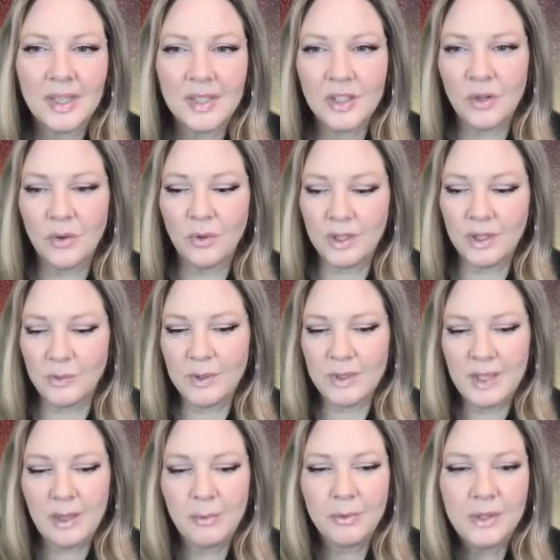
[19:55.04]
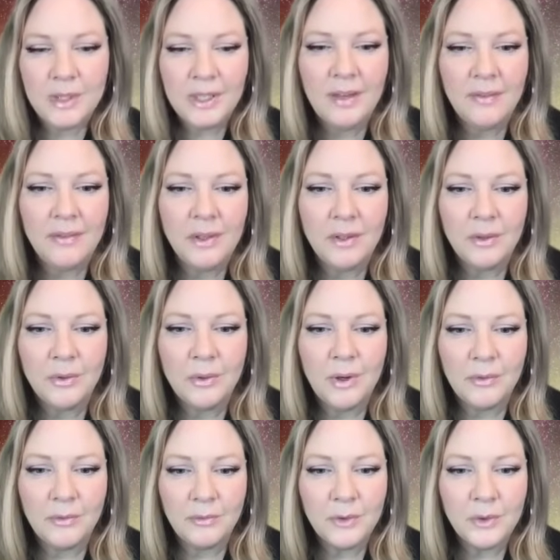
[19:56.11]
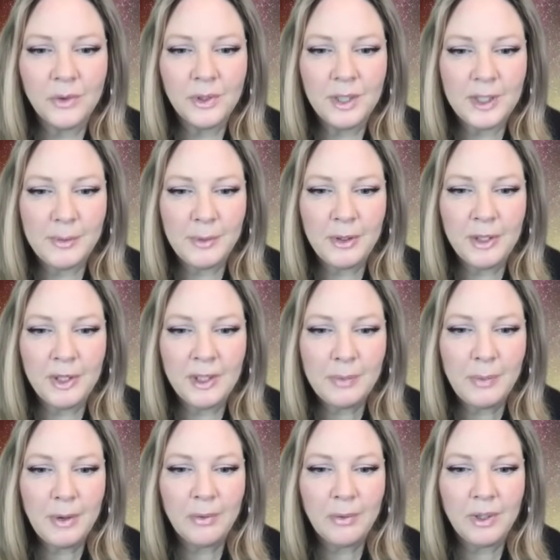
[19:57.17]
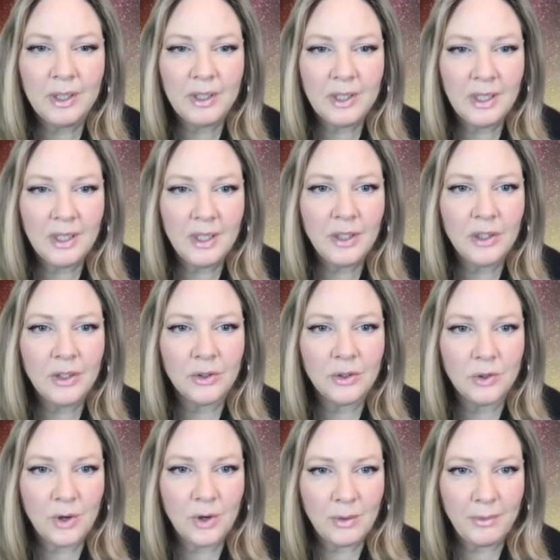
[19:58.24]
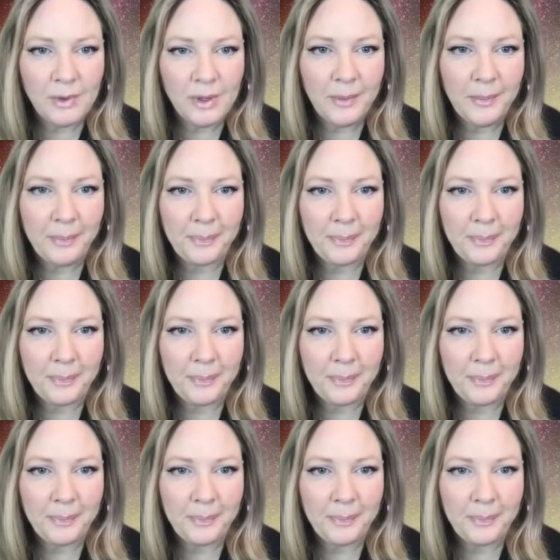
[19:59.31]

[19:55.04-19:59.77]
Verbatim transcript: So this was able to give you a full experience by releasing your trauma.